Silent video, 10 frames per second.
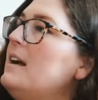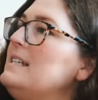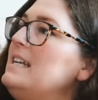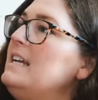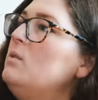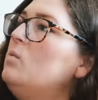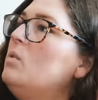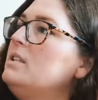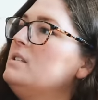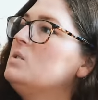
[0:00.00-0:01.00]
I did
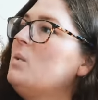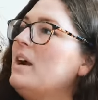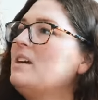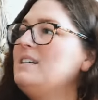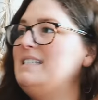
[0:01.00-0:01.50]
one square a